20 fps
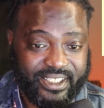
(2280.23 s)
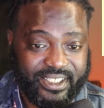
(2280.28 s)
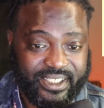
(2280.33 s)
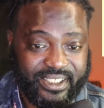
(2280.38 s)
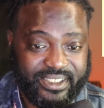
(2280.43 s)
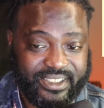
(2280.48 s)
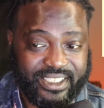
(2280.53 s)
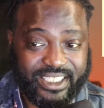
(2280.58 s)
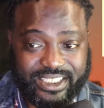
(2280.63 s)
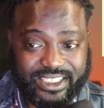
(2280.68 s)

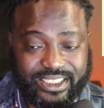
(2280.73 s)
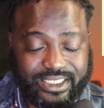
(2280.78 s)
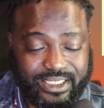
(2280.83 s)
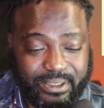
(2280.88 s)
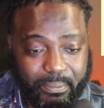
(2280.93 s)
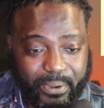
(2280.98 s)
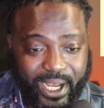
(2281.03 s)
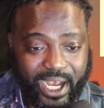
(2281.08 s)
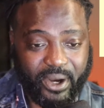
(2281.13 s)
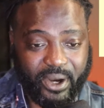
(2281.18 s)
This is
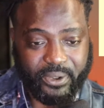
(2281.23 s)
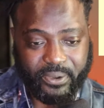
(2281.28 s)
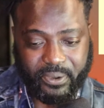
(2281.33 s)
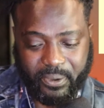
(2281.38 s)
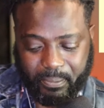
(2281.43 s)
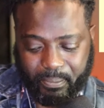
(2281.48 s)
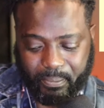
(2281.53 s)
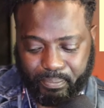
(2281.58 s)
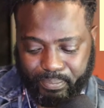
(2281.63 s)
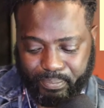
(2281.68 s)
about
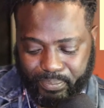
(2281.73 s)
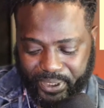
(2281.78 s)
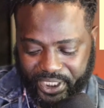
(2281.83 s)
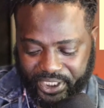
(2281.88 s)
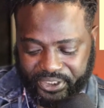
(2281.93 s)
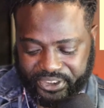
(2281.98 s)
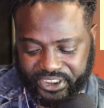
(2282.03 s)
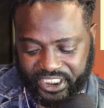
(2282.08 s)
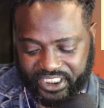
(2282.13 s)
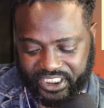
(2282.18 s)

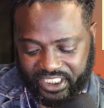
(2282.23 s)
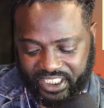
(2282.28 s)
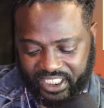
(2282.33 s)
building a